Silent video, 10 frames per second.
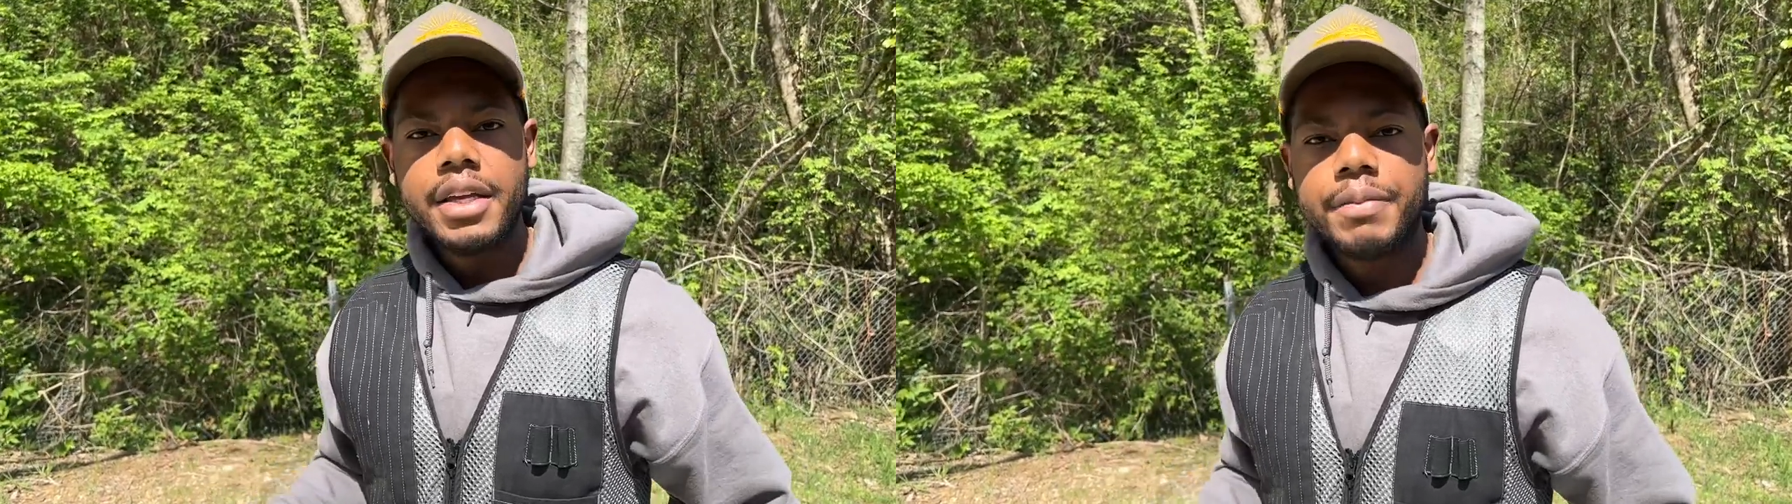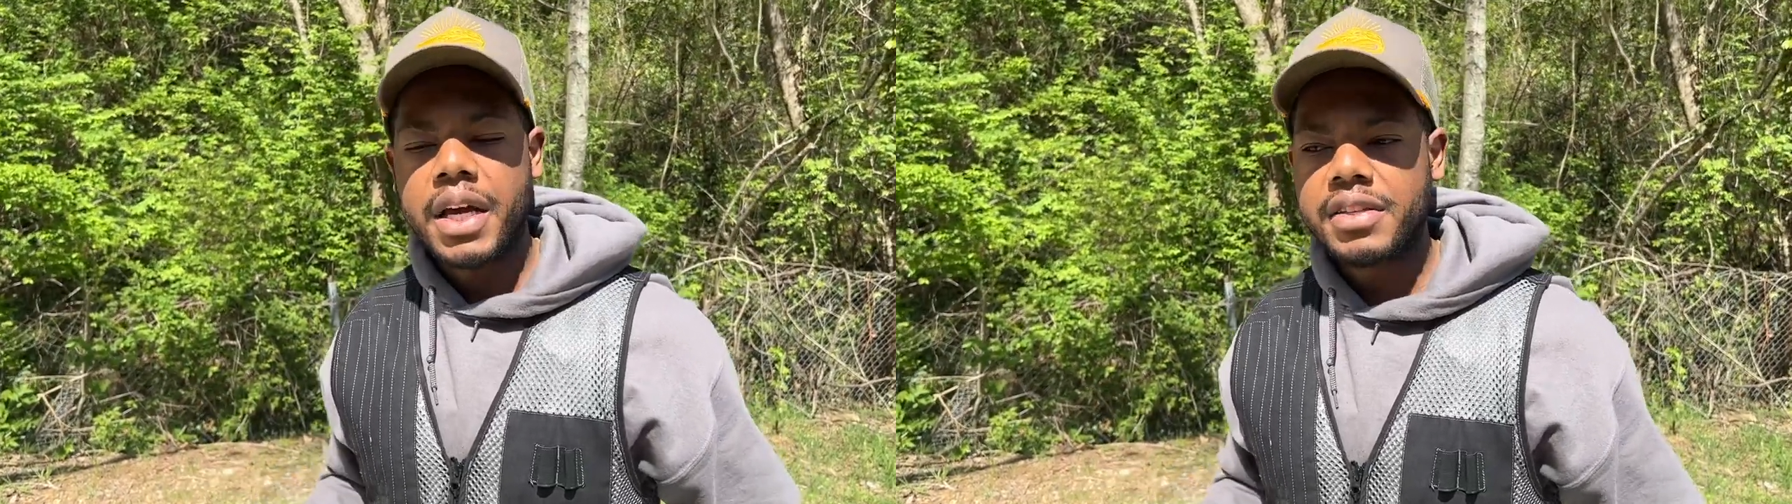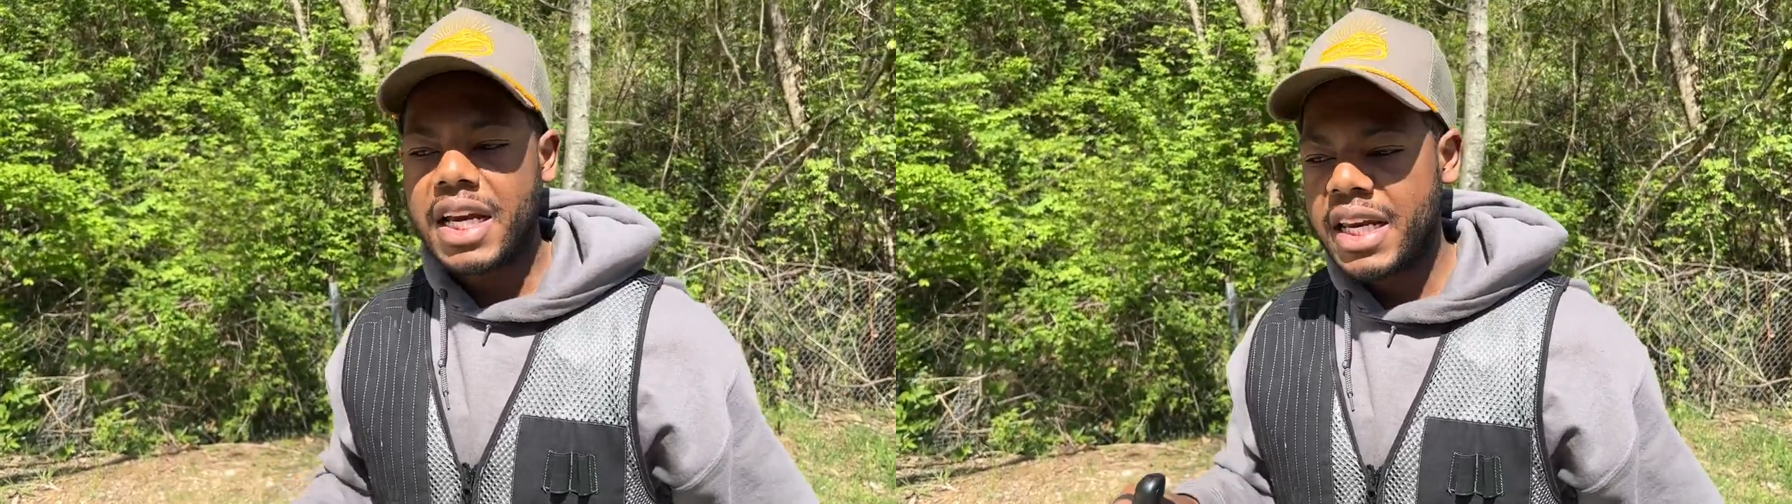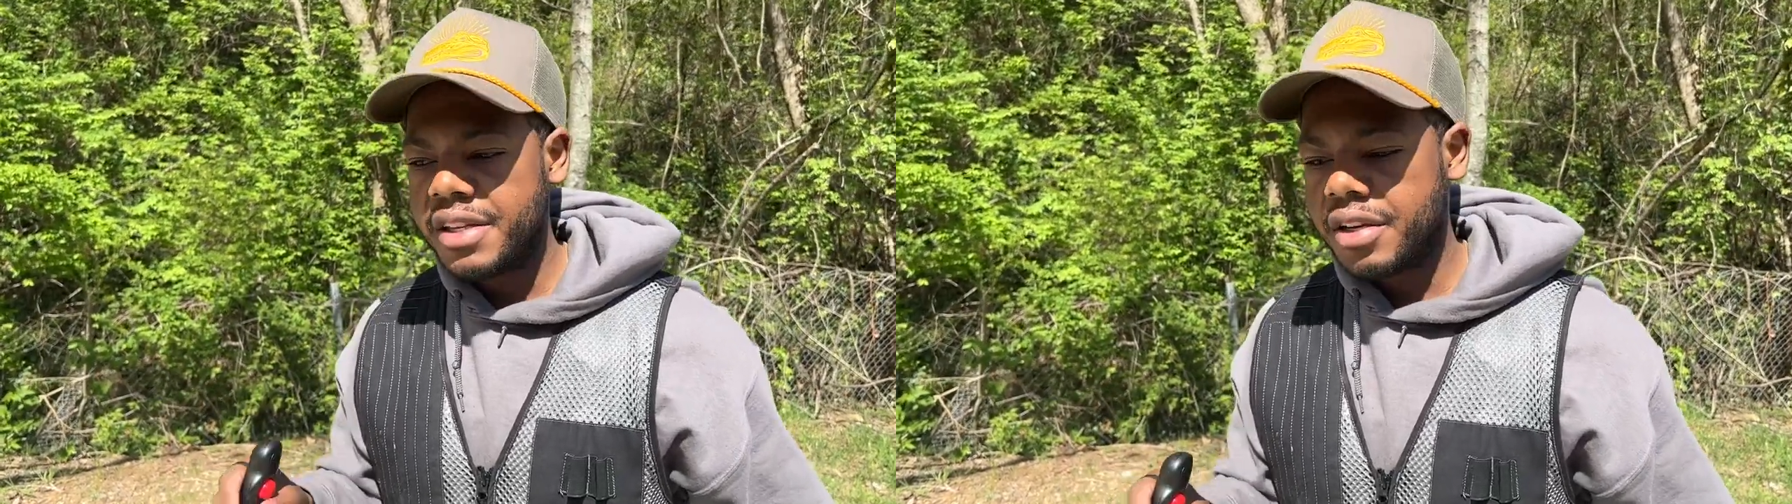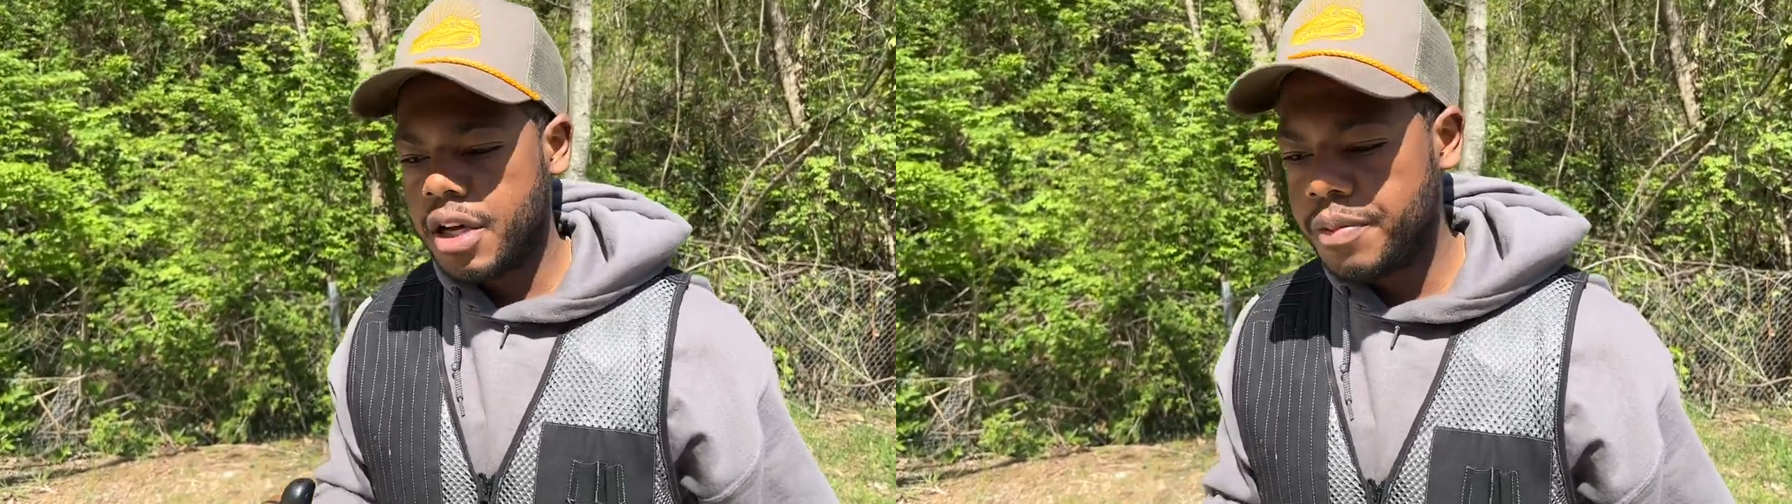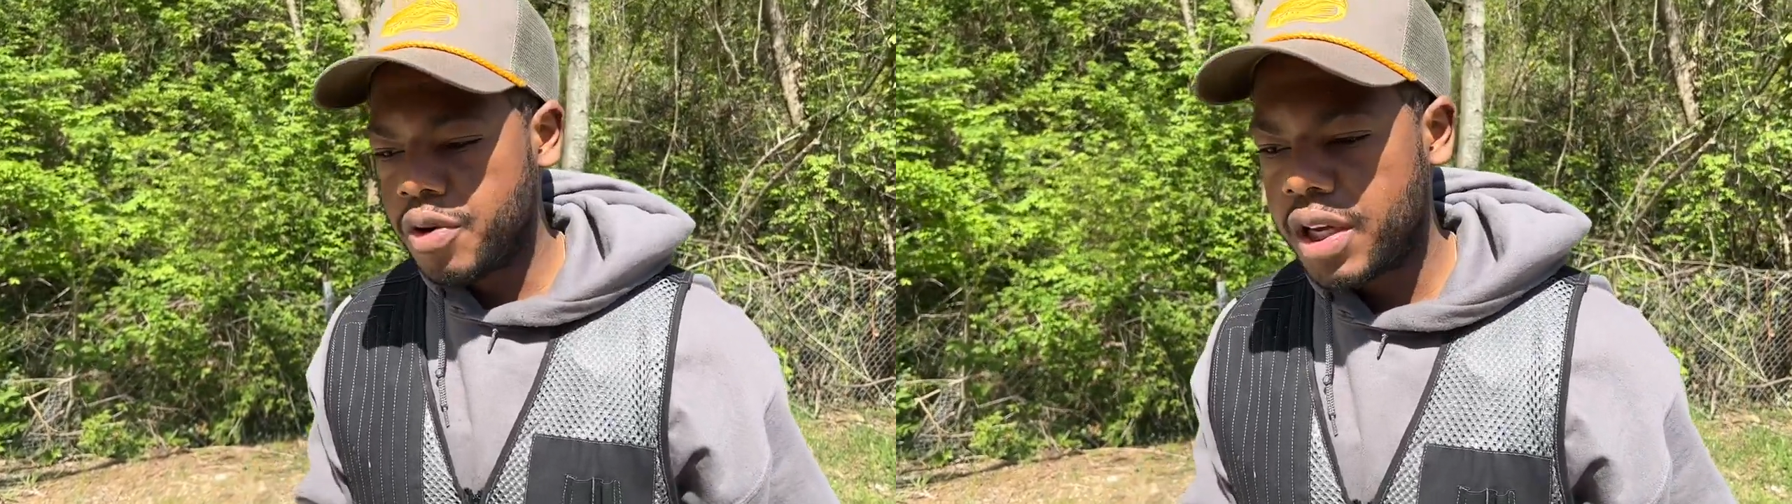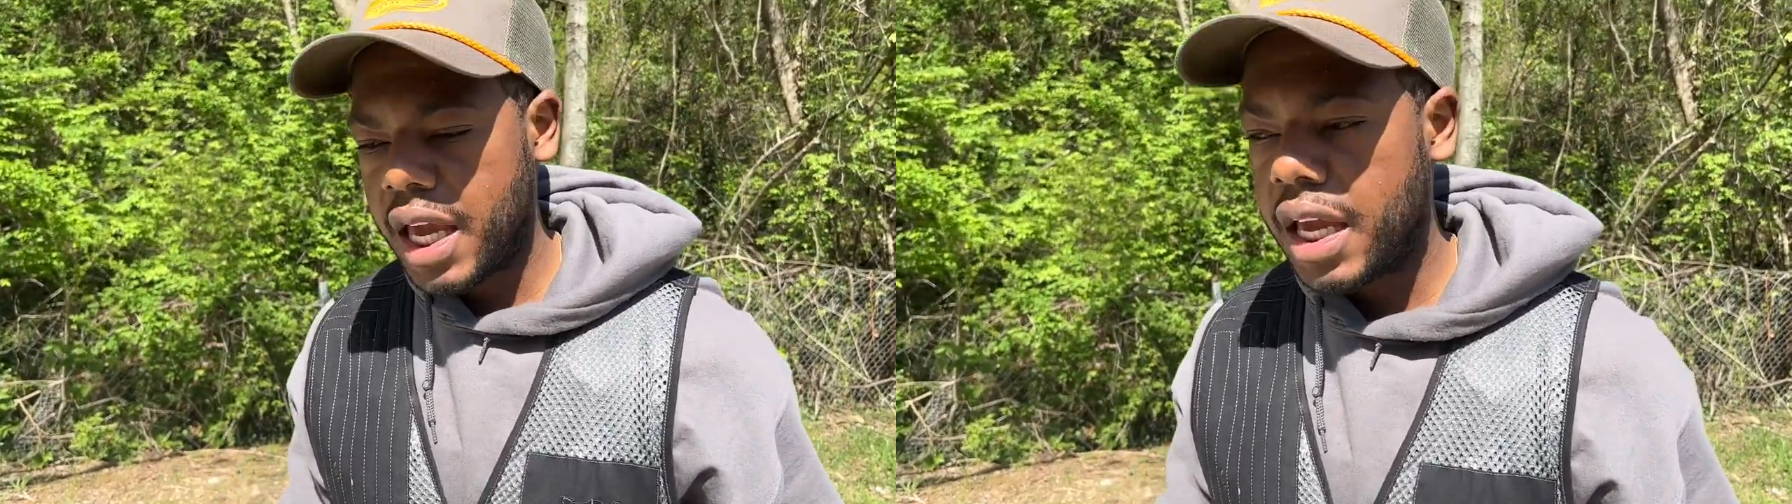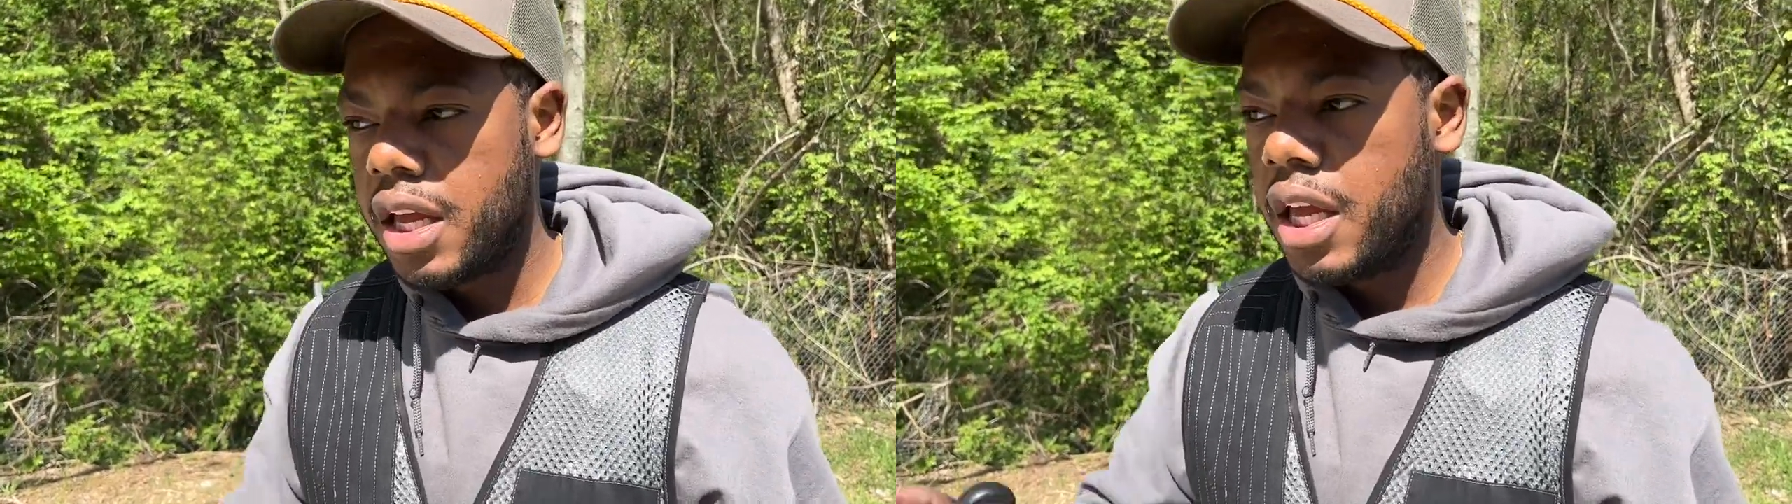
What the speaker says: Because I need to communicate.